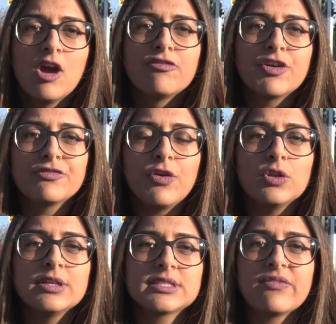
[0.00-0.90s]
For a
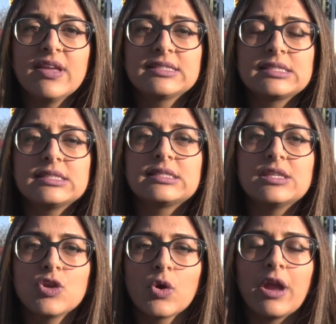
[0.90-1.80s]
full list of incidents
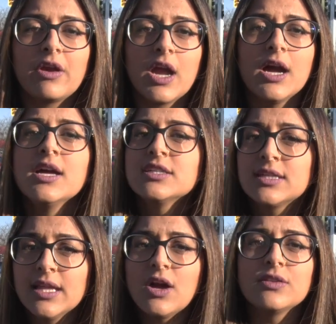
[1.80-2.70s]
in your area,
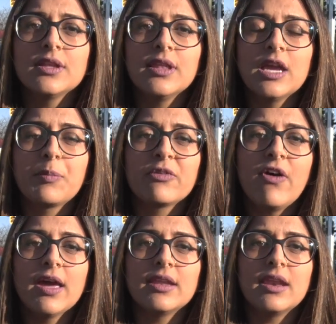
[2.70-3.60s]
click on the link
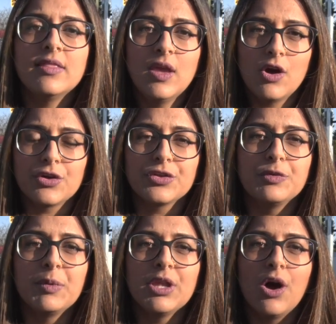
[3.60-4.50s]
provided in the
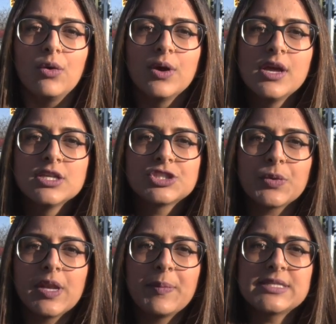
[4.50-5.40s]
article below.
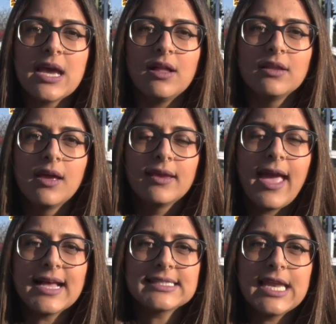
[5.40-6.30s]
Sarita Patel,
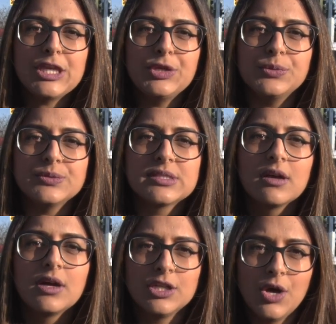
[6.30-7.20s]
Castanet News,
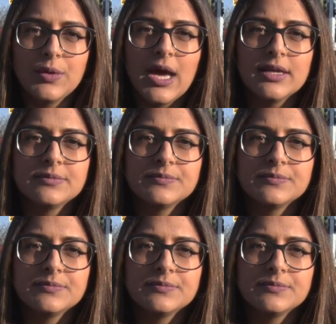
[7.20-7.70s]
Kelowna.